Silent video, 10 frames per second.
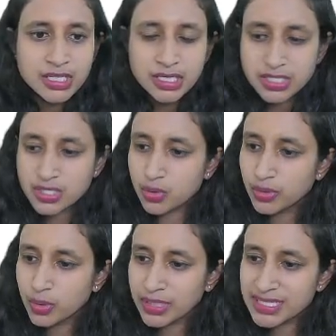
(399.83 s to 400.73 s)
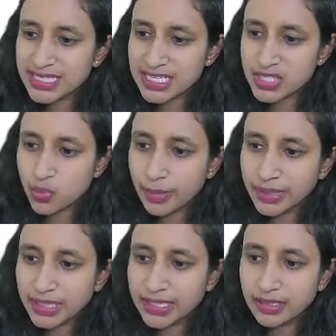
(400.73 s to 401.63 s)
So you can see
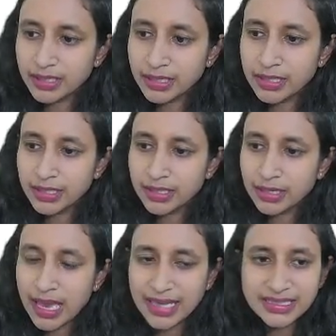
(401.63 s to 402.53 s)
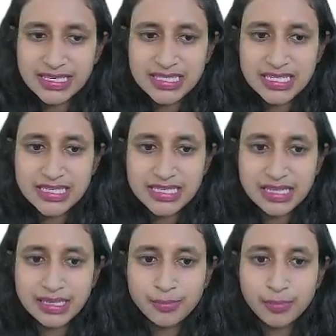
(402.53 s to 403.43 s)
swarming here, and this is
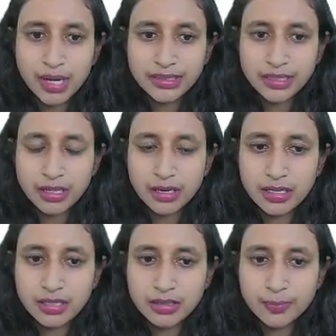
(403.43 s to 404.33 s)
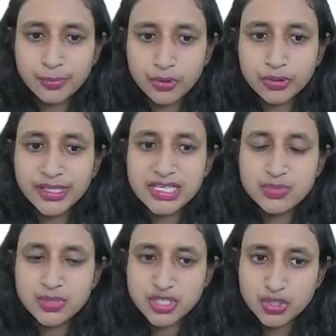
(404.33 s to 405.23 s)
nothing but
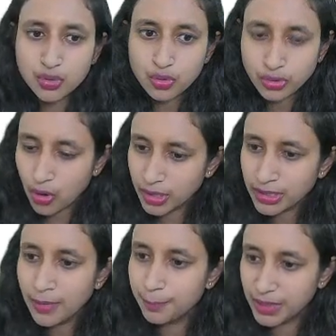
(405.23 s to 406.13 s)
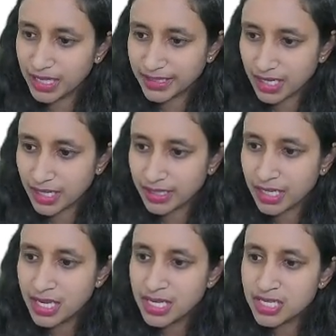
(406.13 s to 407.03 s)
Protease which is grown on blood agar.
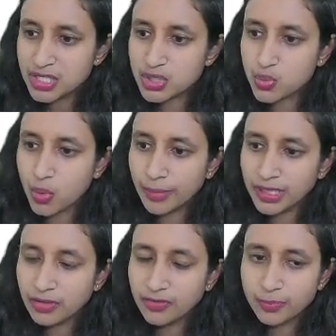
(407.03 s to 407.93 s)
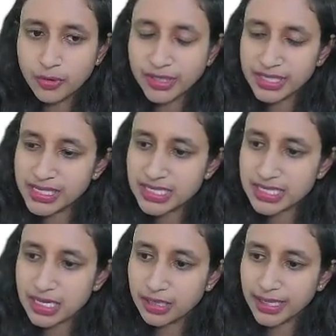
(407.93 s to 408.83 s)
So swarming of
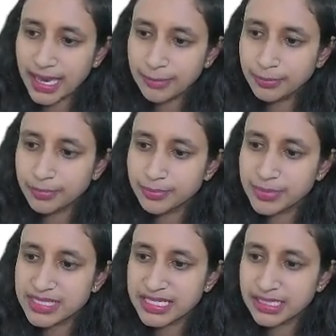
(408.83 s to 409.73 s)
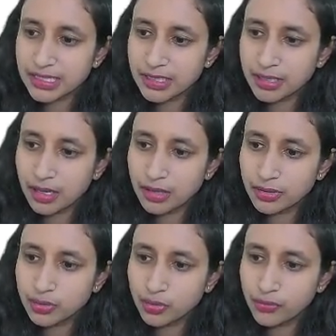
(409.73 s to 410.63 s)
Protease can be seen in
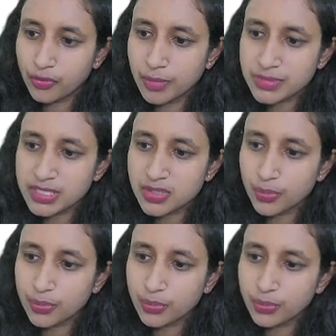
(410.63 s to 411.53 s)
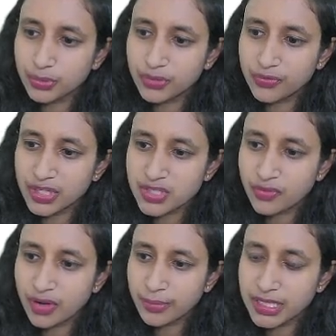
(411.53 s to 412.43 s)
two forms. So the first
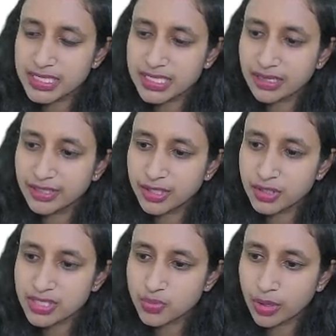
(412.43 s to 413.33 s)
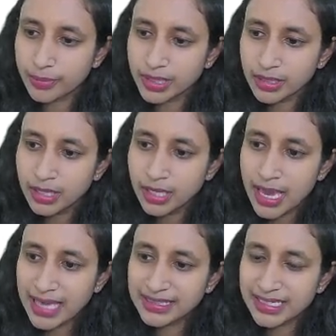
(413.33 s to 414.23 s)
form is continuous swarming
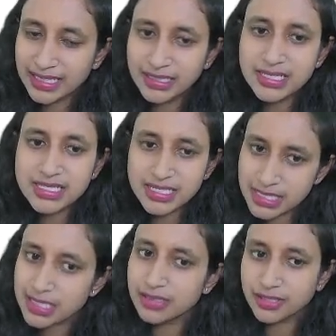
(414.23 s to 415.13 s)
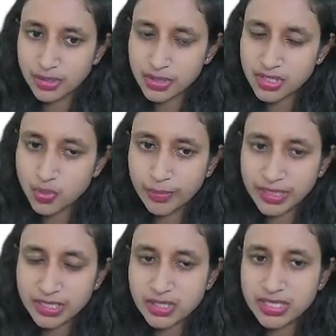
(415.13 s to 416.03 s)
and the other is discontinuous
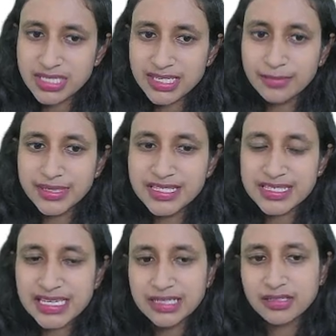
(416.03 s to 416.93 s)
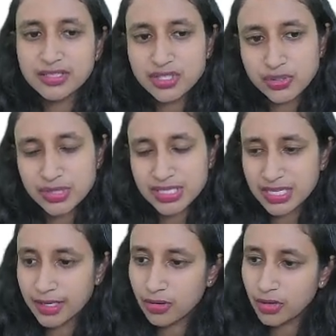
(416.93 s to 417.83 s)
swarming. So this can be seen
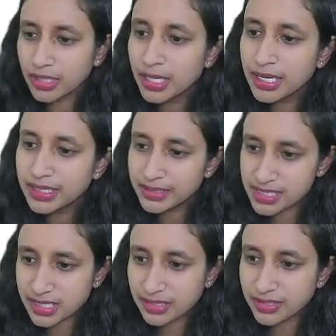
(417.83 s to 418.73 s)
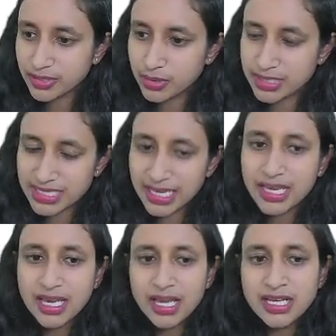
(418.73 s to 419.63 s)
continuously or
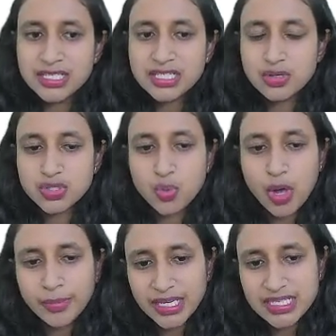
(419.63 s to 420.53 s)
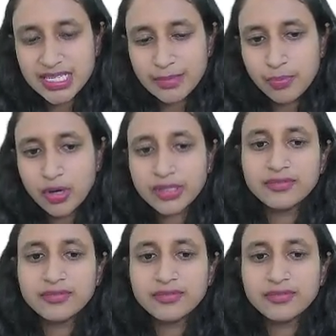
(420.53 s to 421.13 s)
discontinuously. So swarming is an important